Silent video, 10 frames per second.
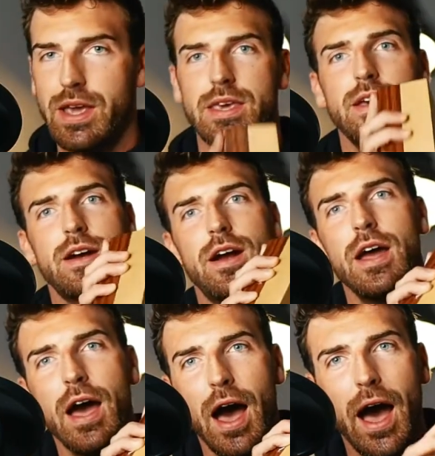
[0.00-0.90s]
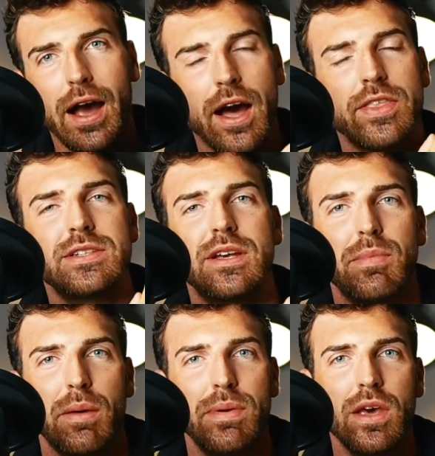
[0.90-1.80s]
here. I got this in
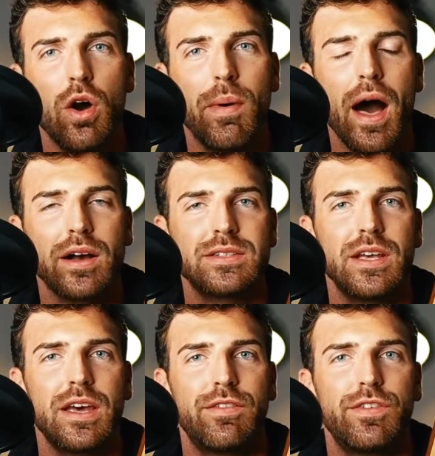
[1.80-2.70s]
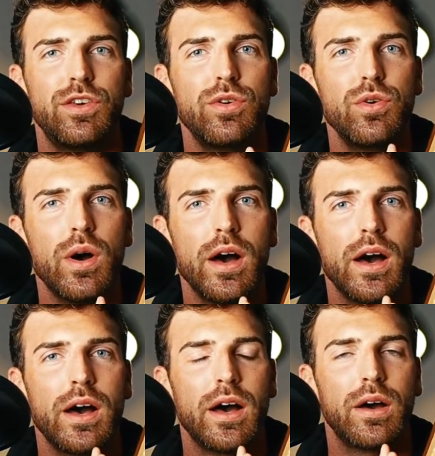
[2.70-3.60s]
my P.O. box. If you
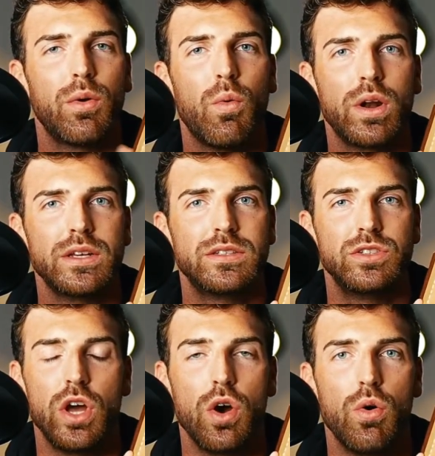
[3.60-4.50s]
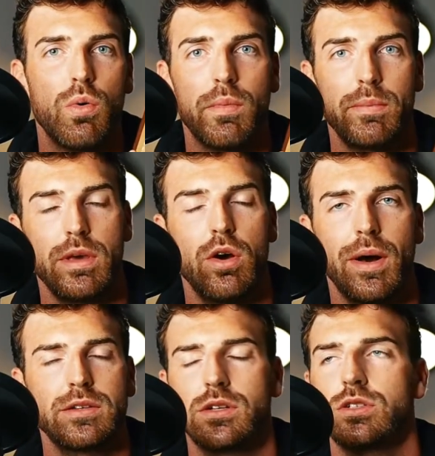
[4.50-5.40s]
want to know my P.O.
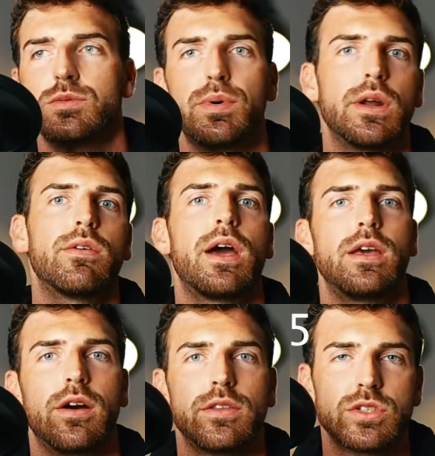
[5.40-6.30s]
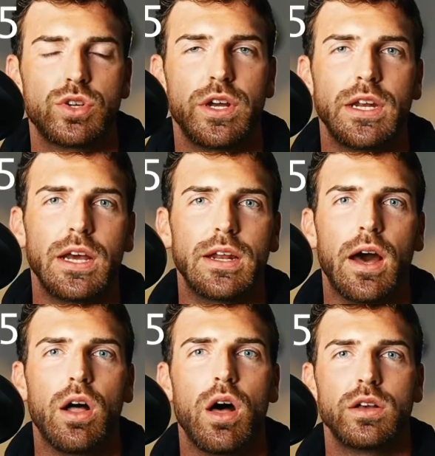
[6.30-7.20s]
box, I'll just put it right here on the screen and
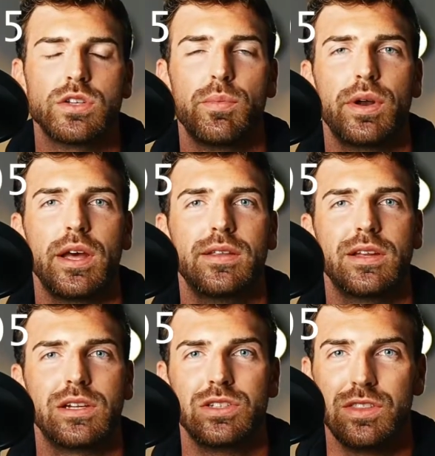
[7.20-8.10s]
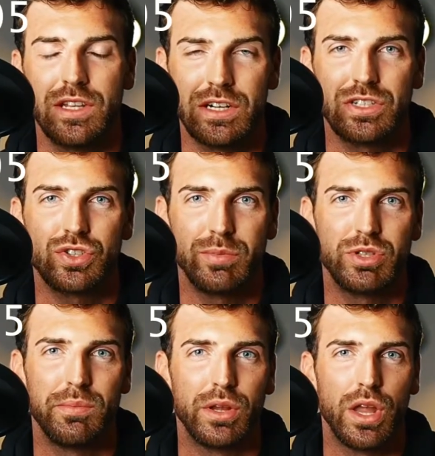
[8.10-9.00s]
I'll also put it in the
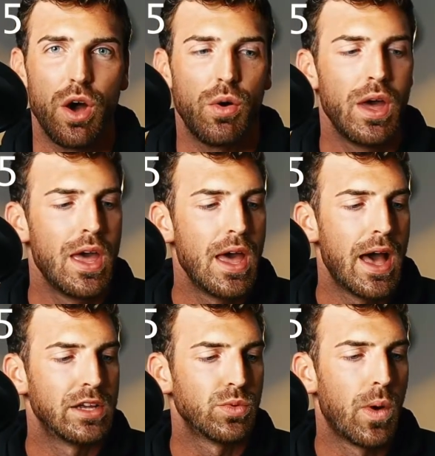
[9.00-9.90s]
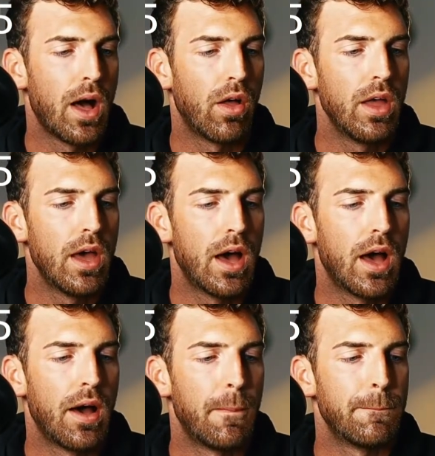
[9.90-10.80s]
description below as well.
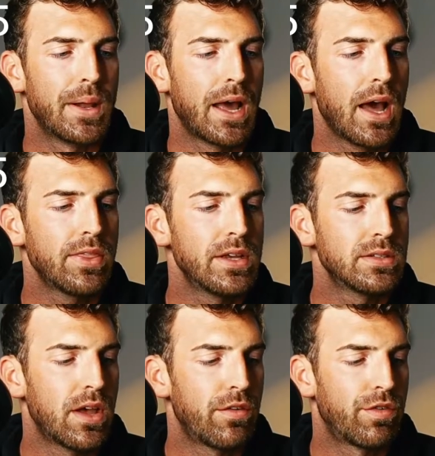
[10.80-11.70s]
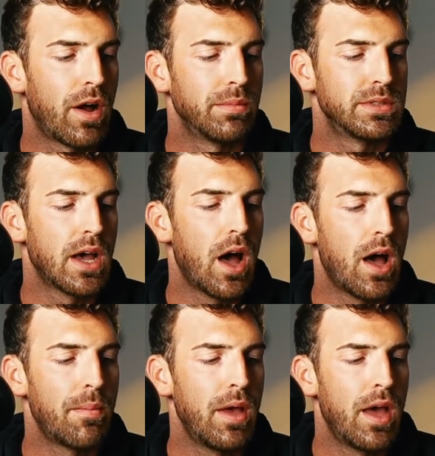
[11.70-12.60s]
But I got this from
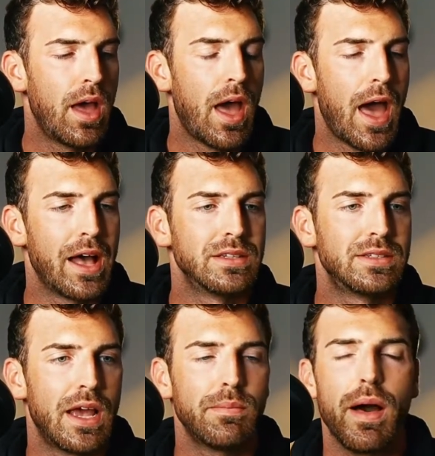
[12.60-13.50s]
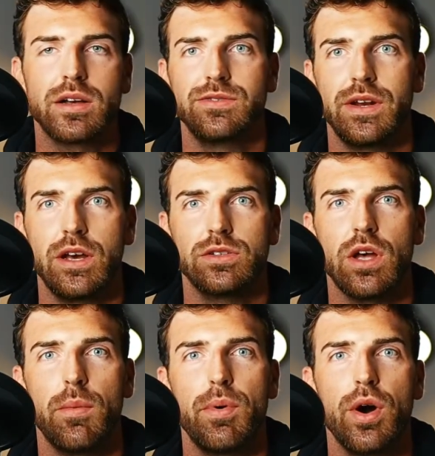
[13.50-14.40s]
Tom at Sandbox Videos.
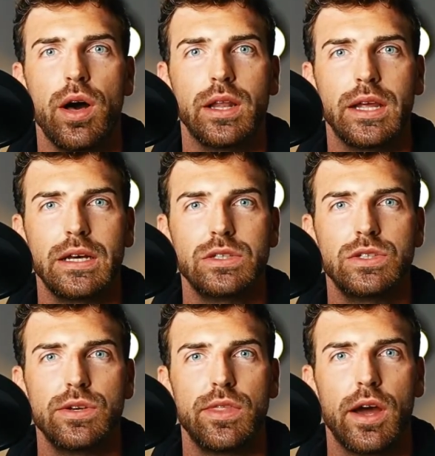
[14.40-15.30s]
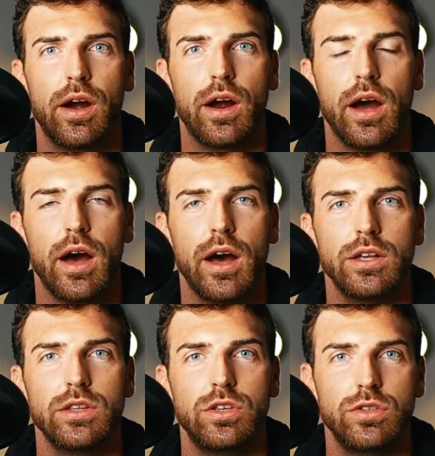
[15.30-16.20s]
I'll put a link to their
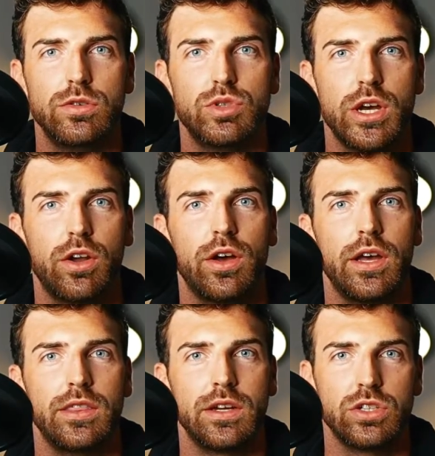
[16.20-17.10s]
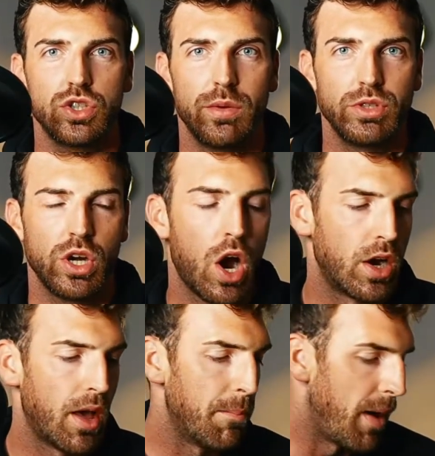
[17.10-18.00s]
YouTube channel in the description
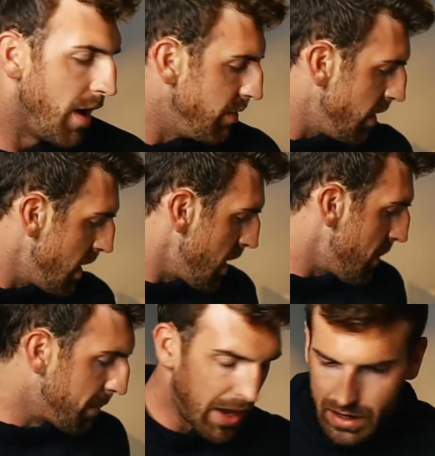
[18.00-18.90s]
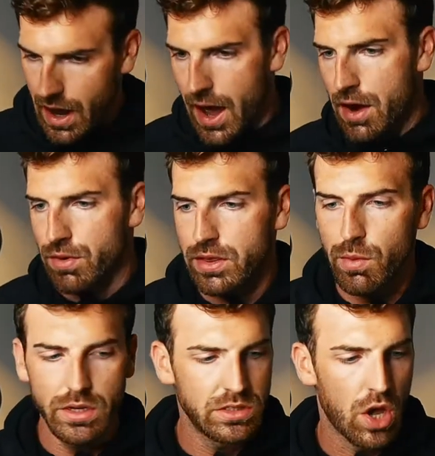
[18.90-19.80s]
card above. But I really
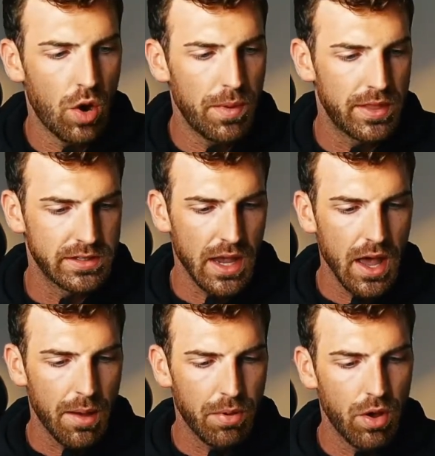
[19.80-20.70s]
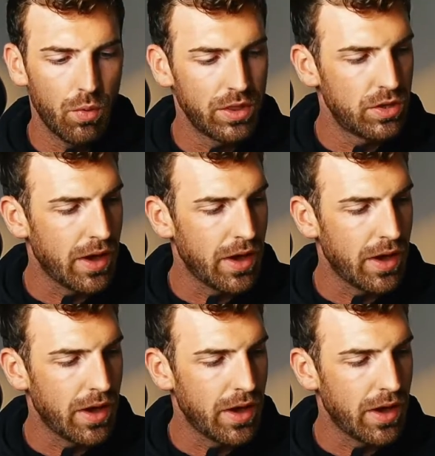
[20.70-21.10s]
wanted to open this up with you